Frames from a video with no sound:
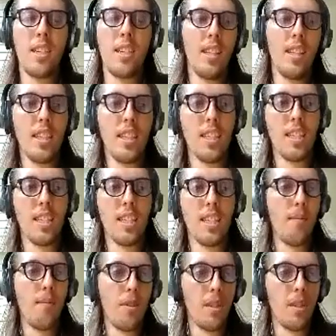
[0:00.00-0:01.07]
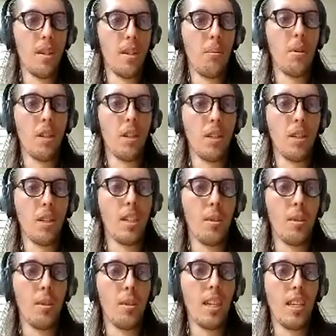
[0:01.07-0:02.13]
this is the same for, say, Rotkey,
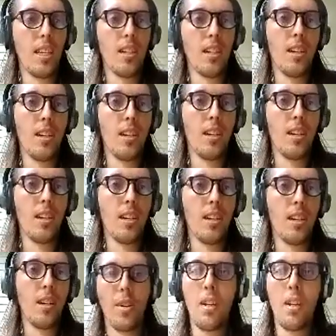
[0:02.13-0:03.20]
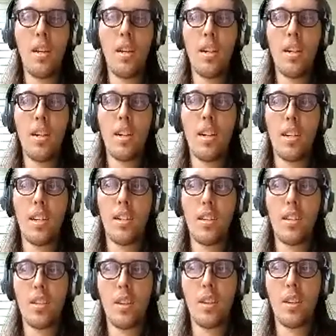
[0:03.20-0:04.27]
which has a kind of
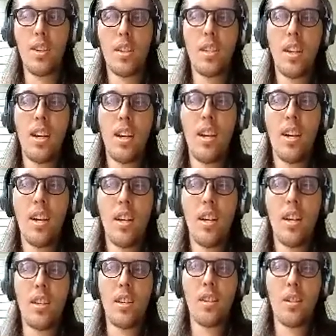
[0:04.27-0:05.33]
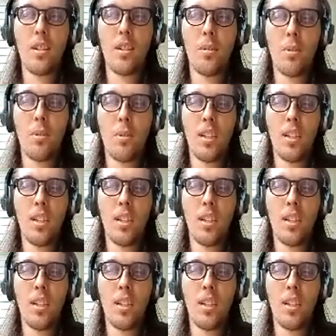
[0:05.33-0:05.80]
premium service.